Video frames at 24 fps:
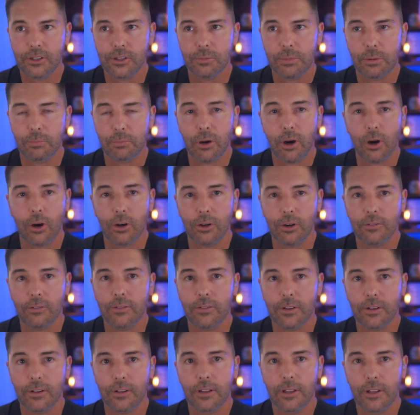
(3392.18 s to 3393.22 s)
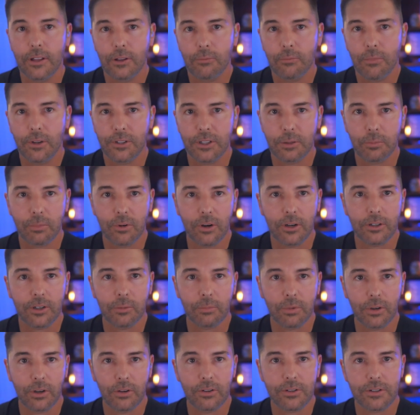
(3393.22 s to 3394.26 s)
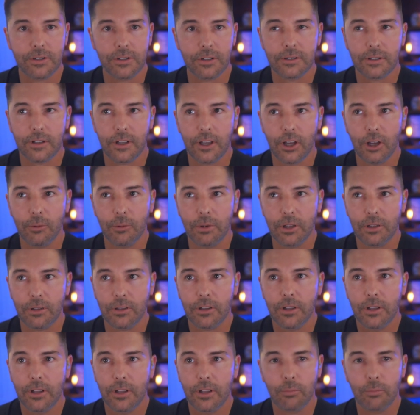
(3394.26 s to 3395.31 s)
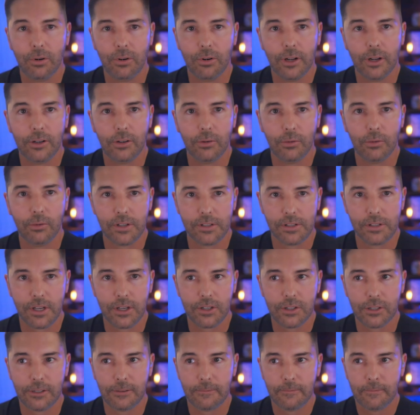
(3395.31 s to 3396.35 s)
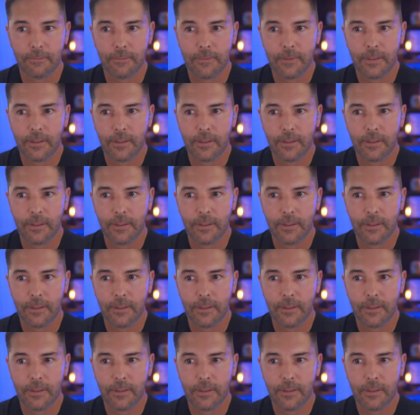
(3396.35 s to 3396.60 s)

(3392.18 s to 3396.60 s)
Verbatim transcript: It should be part of a multi-pronged approach to helping burn out an organization.